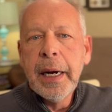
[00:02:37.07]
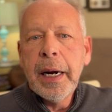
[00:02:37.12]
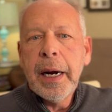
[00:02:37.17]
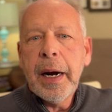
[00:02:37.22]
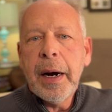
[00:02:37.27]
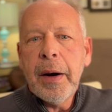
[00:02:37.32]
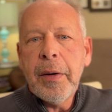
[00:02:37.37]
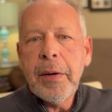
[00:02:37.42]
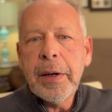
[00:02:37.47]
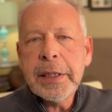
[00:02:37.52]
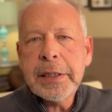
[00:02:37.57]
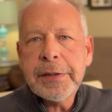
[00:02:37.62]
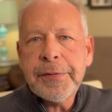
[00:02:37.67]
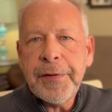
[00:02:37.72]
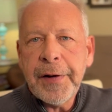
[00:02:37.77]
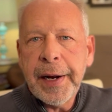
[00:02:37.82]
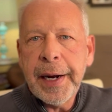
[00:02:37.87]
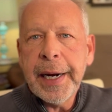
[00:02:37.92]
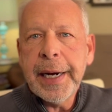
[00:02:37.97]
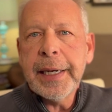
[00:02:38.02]
oh, it's
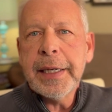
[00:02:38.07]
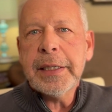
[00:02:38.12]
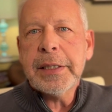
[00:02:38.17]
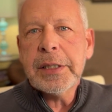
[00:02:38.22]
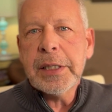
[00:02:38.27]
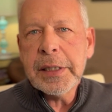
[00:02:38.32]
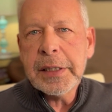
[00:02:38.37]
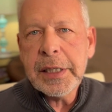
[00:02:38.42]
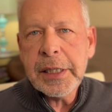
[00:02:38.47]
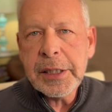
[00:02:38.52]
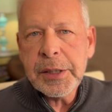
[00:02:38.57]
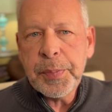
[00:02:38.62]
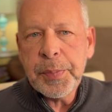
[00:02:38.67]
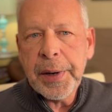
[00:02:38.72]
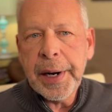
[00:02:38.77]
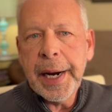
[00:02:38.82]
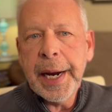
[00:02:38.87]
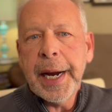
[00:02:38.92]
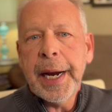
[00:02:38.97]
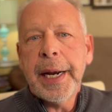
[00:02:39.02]
fine, it's just a
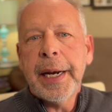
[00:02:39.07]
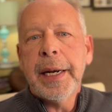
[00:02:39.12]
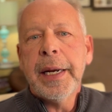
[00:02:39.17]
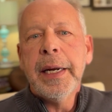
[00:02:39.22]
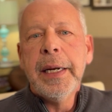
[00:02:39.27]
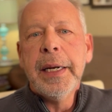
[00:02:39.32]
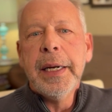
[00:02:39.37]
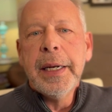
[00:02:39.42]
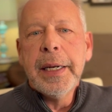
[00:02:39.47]
sprain,